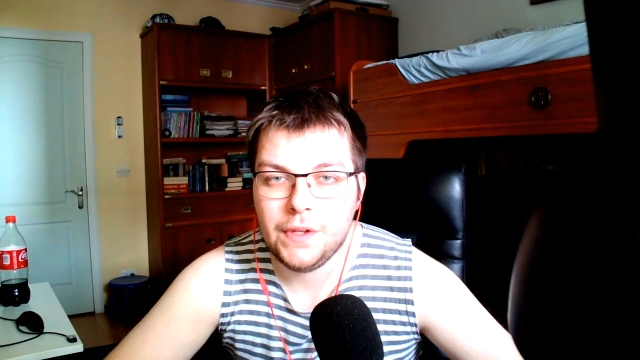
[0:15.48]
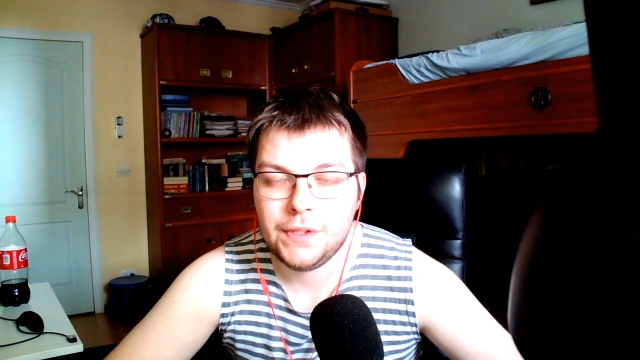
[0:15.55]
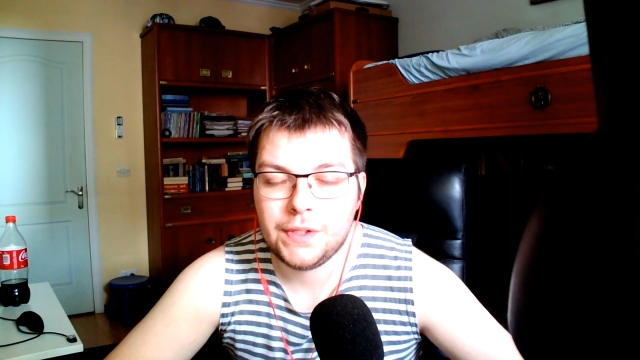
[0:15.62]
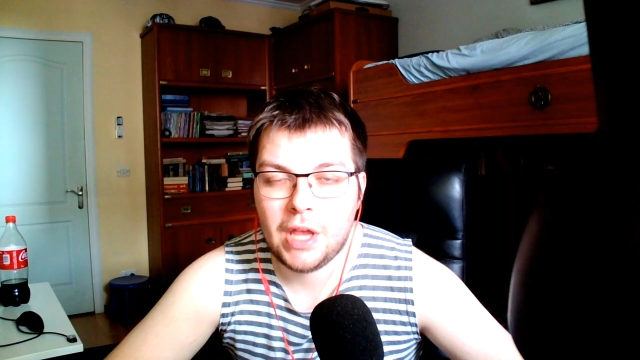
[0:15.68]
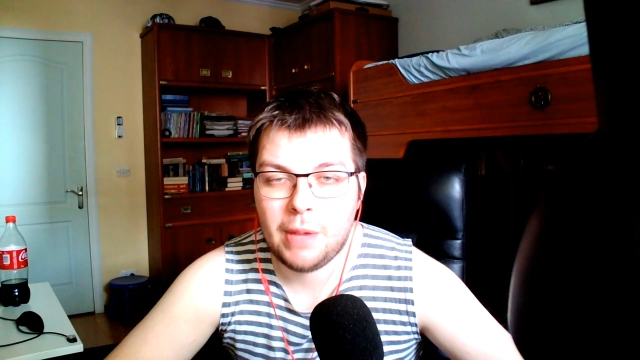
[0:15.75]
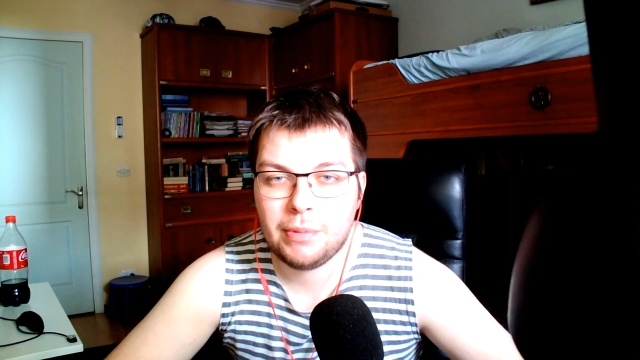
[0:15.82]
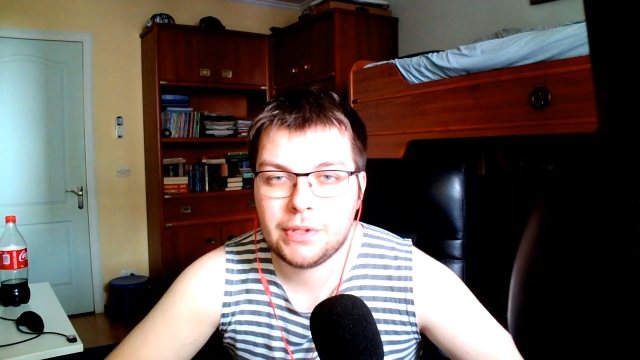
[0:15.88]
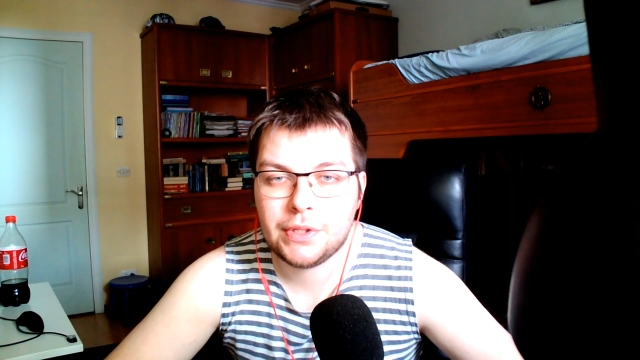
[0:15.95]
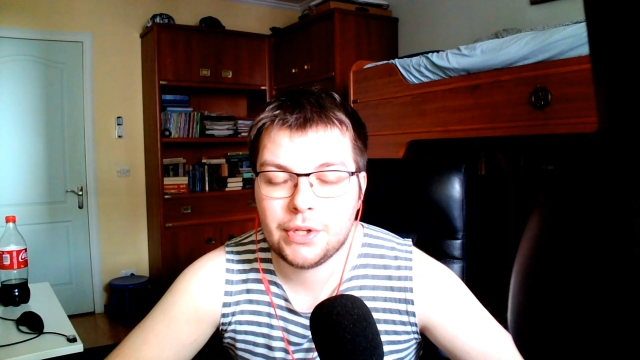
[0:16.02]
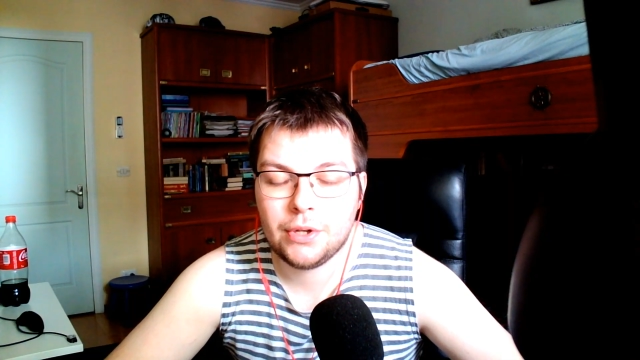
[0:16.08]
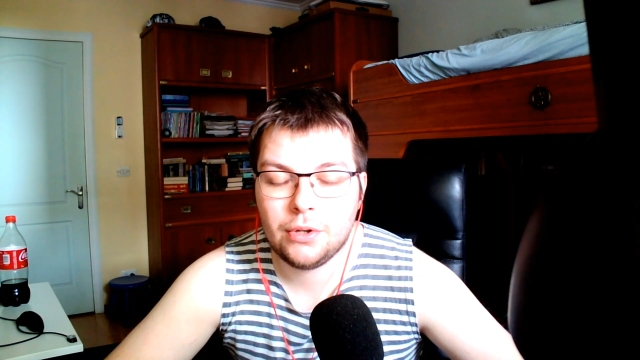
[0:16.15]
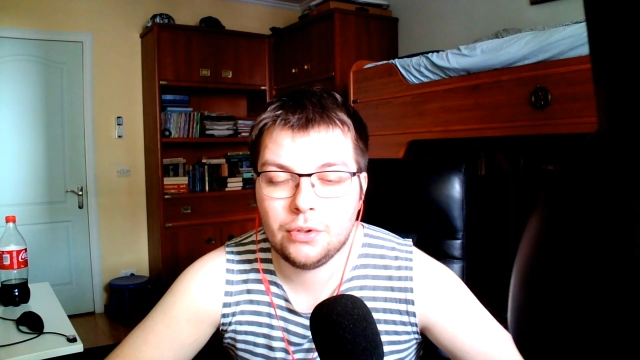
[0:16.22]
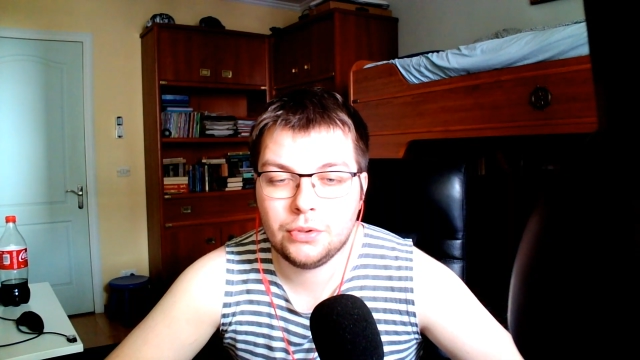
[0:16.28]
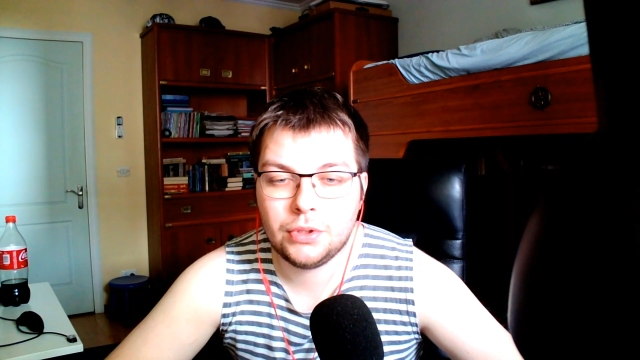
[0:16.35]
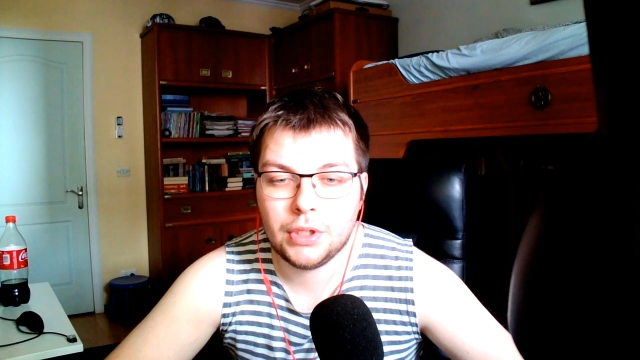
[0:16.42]
In this
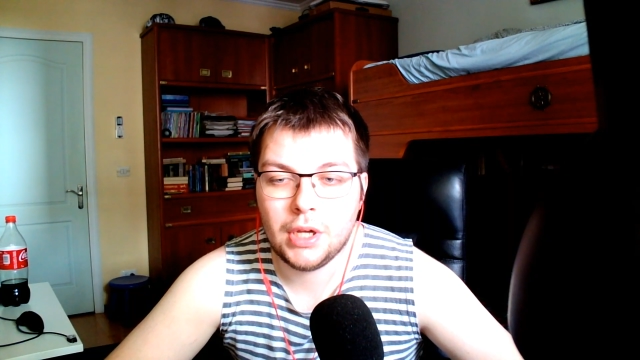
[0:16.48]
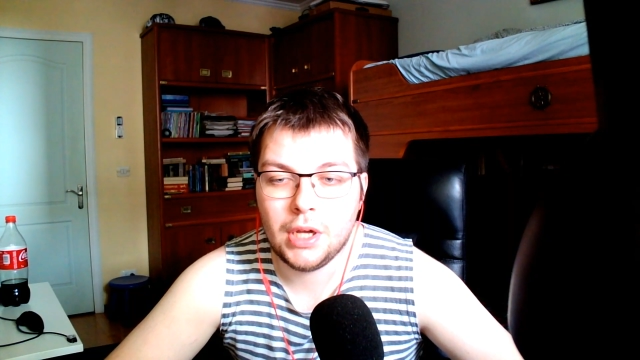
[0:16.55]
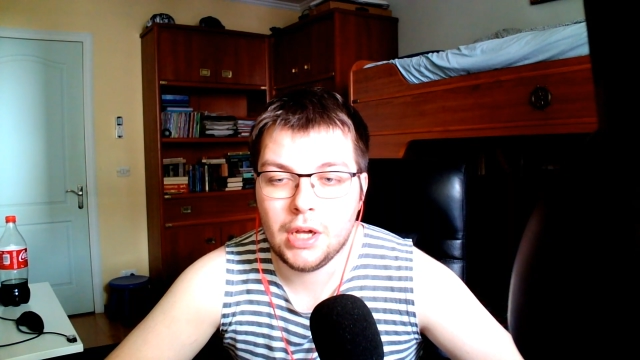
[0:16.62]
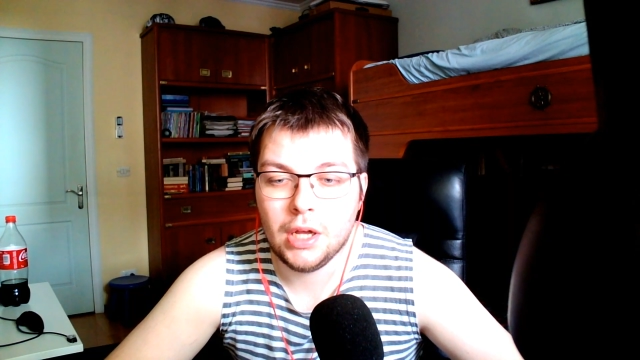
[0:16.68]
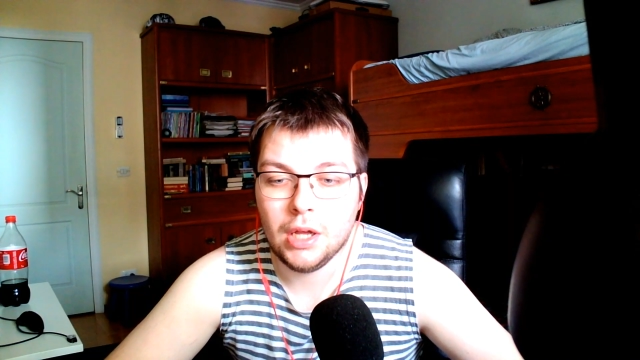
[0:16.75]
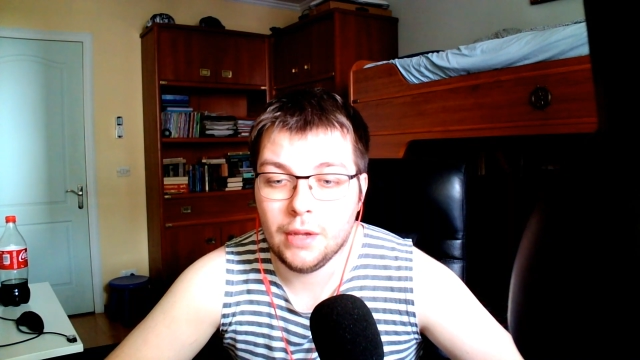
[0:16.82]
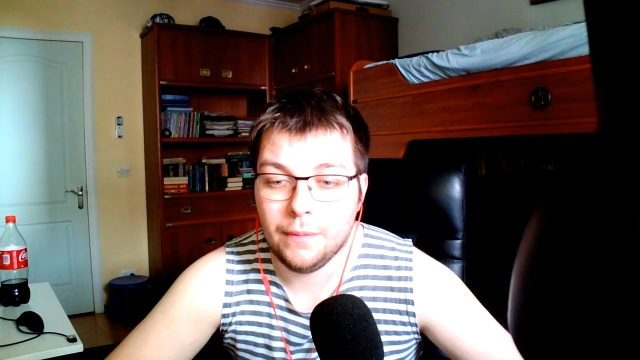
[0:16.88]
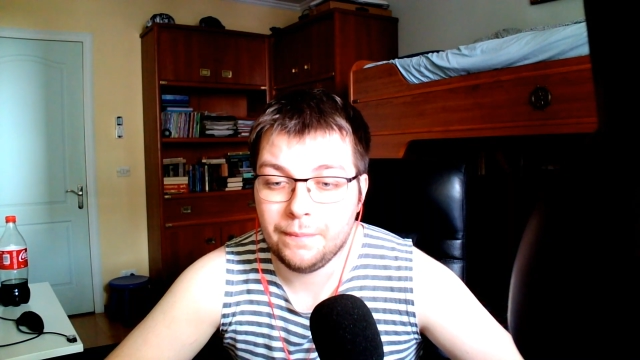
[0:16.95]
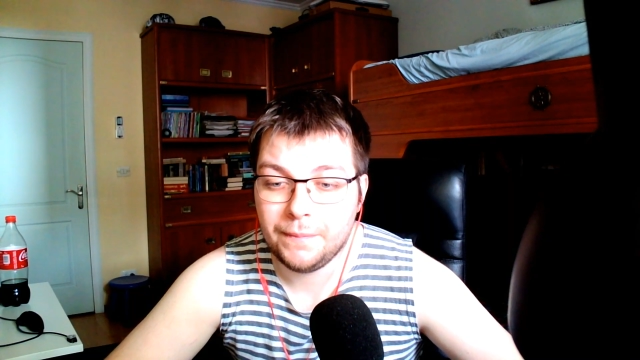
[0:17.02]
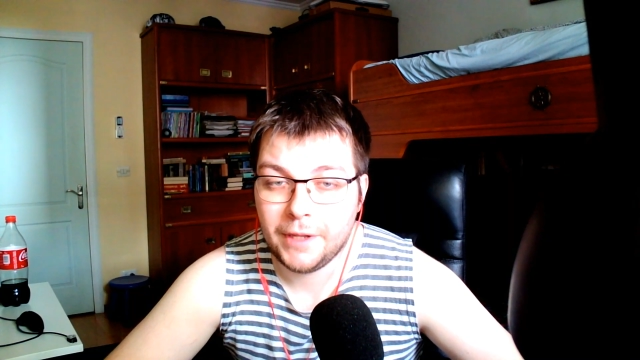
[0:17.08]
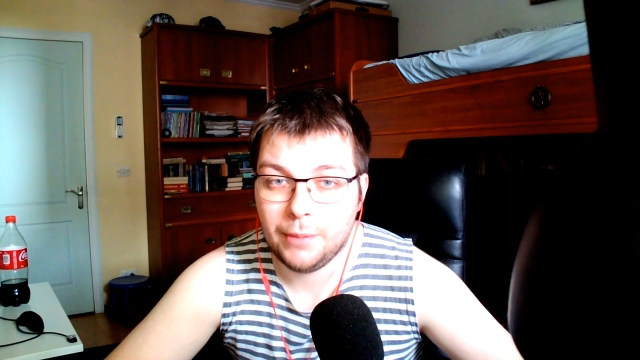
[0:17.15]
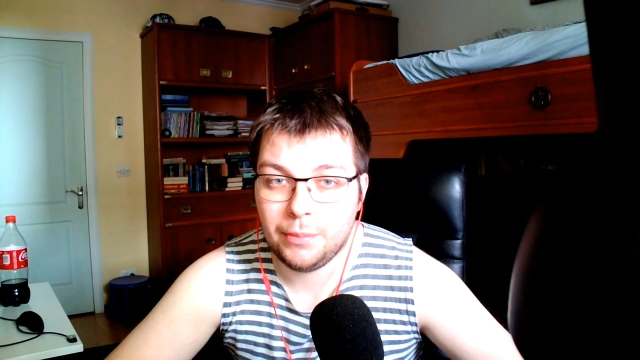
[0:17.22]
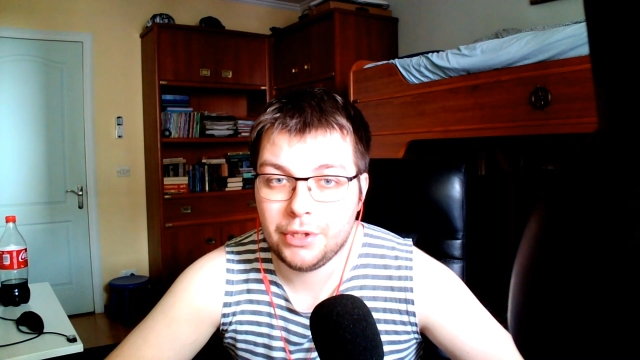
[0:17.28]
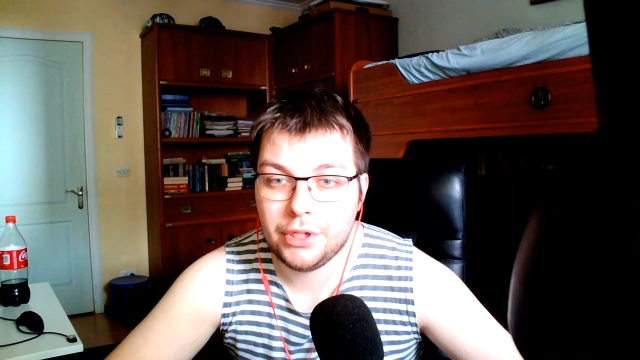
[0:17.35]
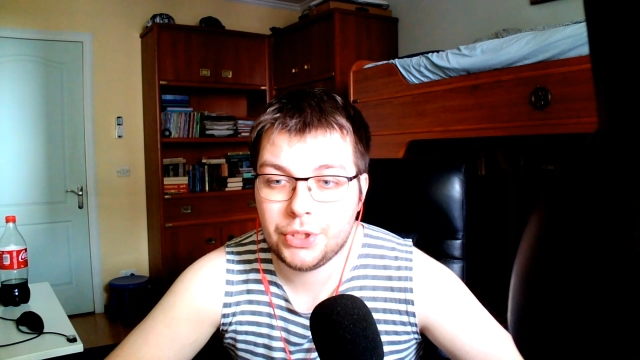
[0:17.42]
episode,
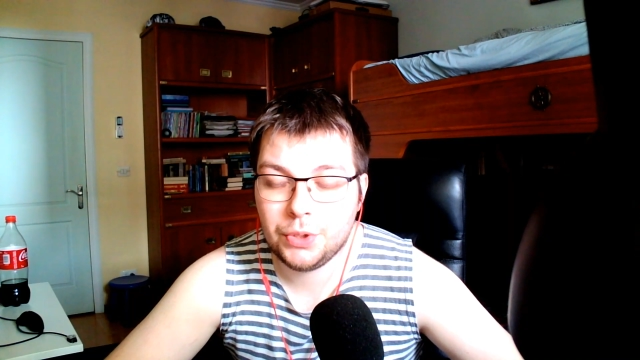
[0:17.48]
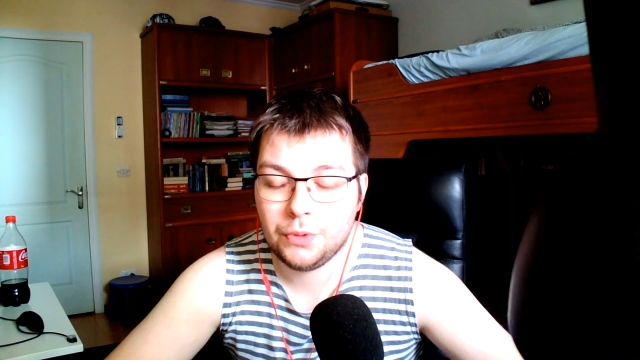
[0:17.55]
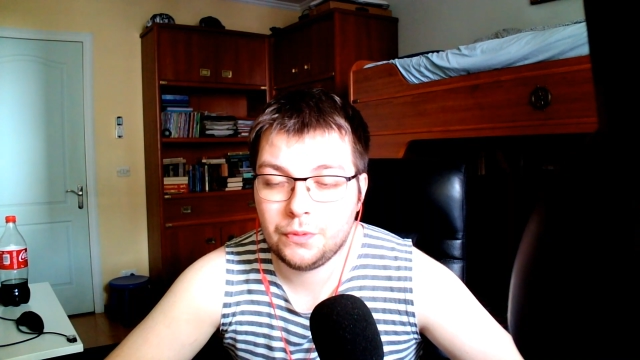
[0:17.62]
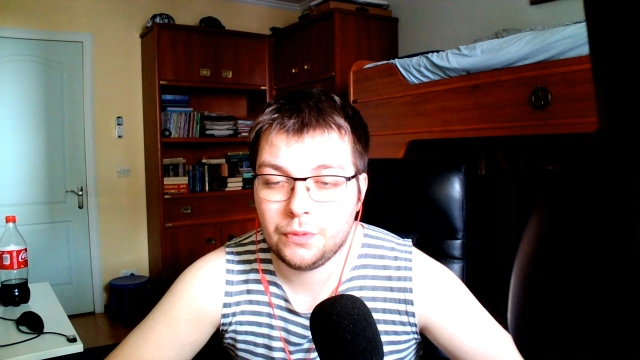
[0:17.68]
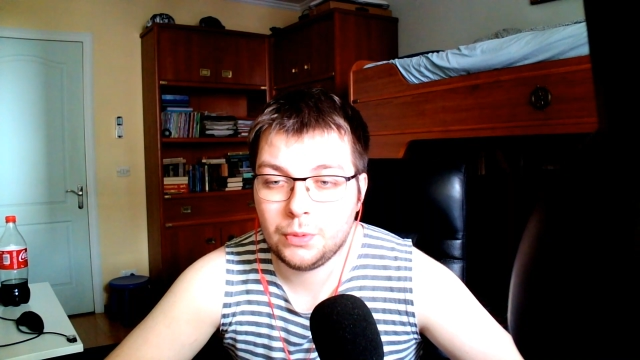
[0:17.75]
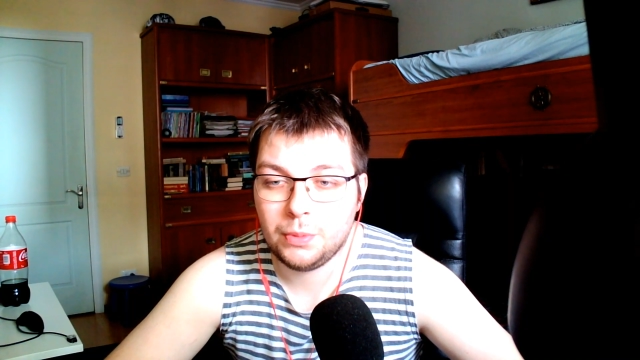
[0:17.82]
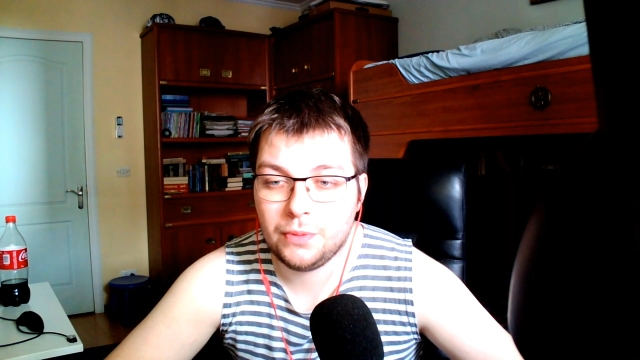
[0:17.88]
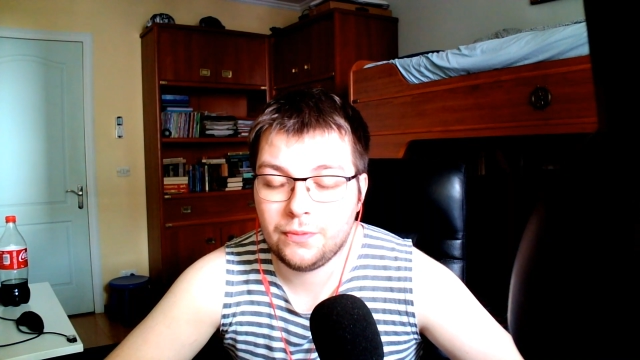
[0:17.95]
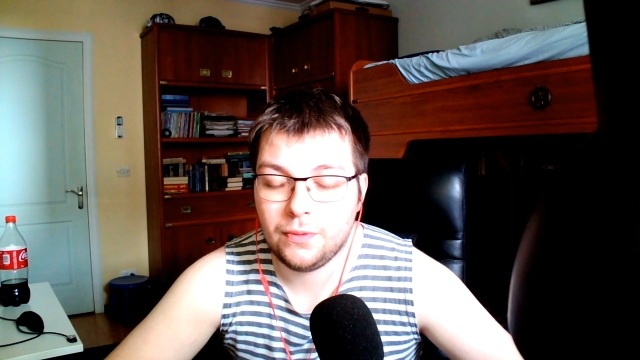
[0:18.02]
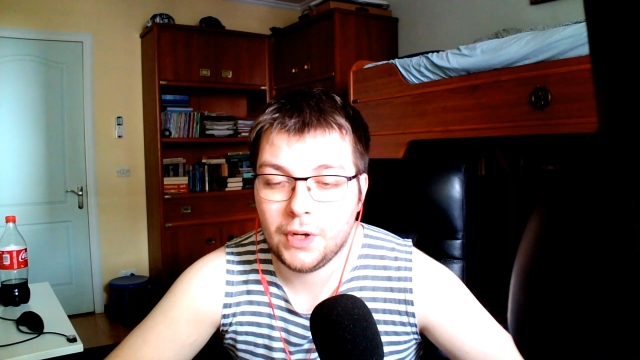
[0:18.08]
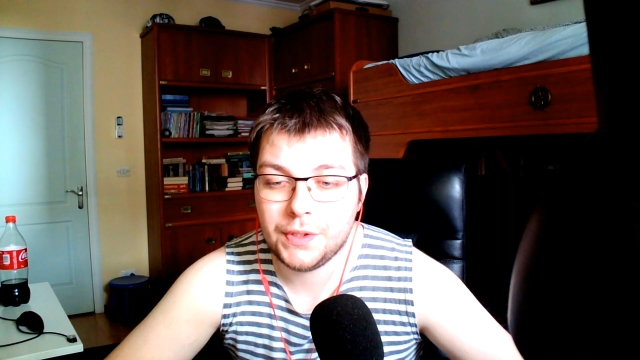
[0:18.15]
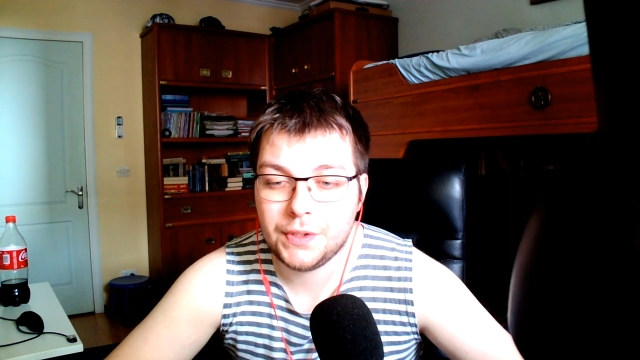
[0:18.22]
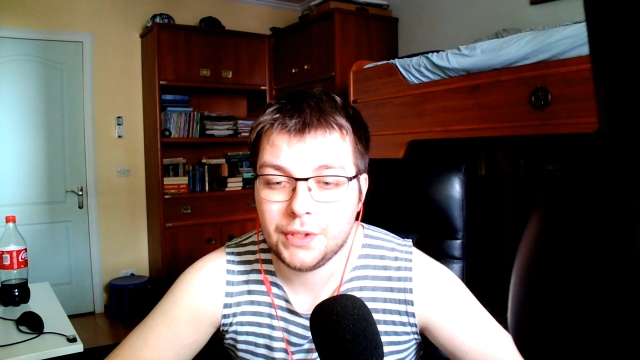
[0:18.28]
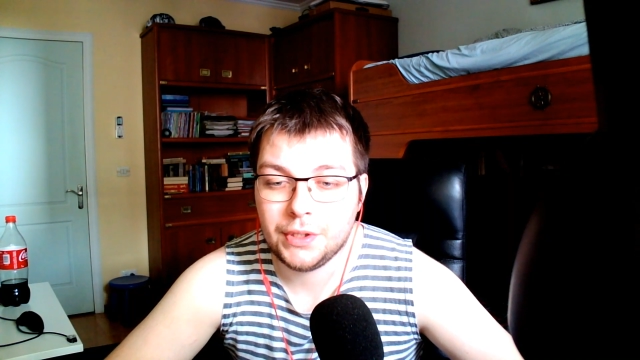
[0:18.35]
I'm pretty sure we